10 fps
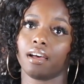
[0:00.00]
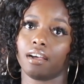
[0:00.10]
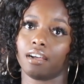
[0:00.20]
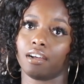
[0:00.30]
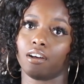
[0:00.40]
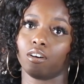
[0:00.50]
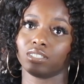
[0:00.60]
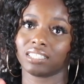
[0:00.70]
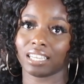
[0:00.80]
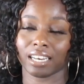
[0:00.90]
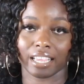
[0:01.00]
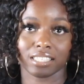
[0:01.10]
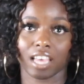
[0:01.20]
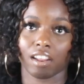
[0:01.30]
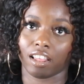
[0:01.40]
On Sunday
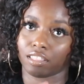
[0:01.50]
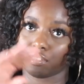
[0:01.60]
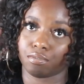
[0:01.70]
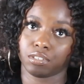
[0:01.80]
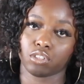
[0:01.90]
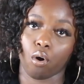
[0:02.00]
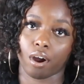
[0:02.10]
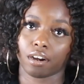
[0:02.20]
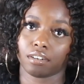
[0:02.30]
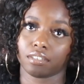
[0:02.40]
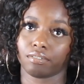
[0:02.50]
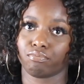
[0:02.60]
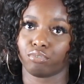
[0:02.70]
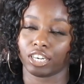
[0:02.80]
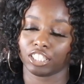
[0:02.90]
it's kind of like the start
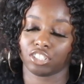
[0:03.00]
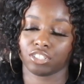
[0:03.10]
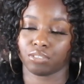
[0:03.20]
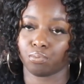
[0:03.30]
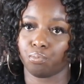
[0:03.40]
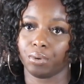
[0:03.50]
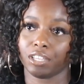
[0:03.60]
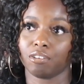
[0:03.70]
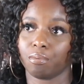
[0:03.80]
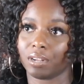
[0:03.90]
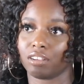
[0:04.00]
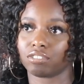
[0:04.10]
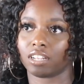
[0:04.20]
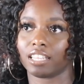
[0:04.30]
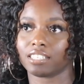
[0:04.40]
fresh week or
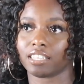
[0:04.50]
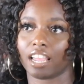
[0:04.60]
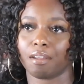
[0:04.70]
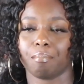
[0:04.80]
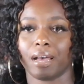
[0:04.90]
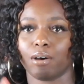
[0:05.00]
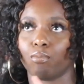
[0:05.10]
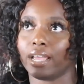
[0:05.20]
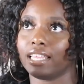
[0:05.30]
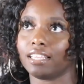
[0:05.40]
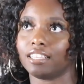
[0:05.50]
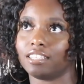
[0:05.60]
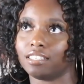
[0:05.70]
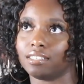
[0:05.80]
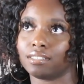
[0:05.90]
whatever. So let's say my weight
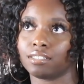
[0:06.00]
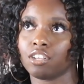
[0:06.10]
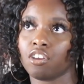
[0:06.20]
is